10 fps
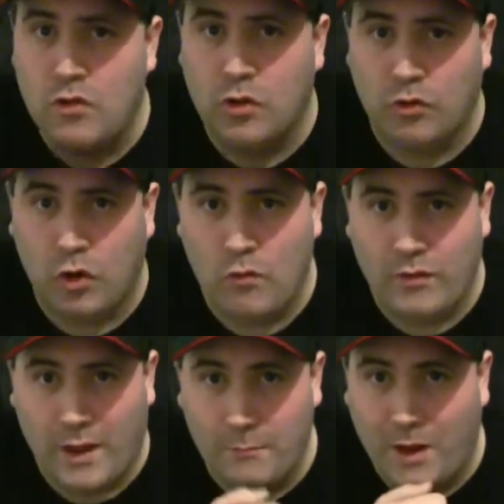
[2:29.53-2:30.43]
your tooth
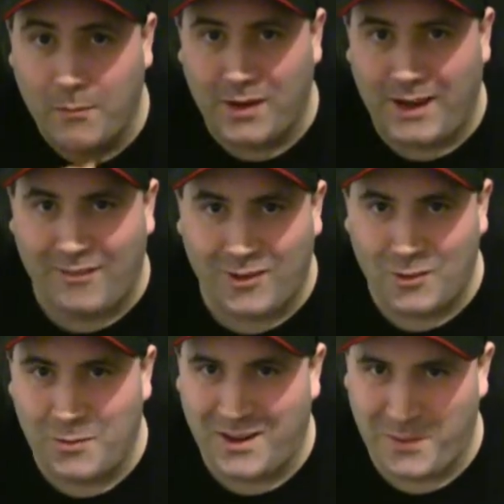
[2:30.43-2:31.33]
down, but I'm going to have to
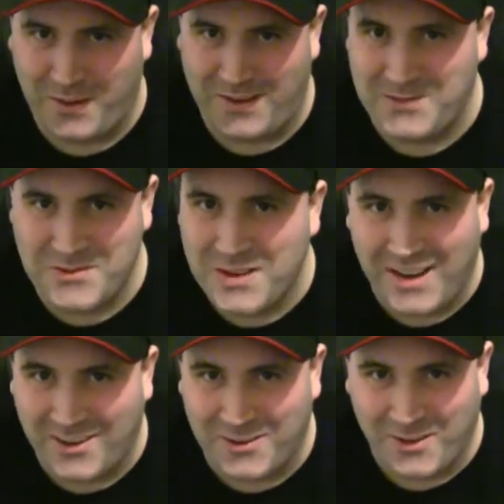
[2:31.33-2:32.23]
do a little bit of
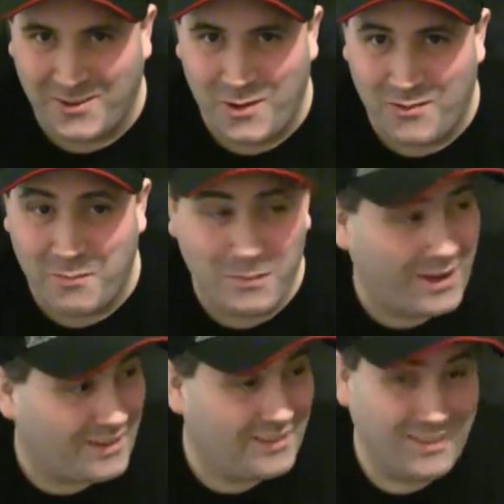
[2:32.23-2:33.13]
drilling on your tooth. I'm like,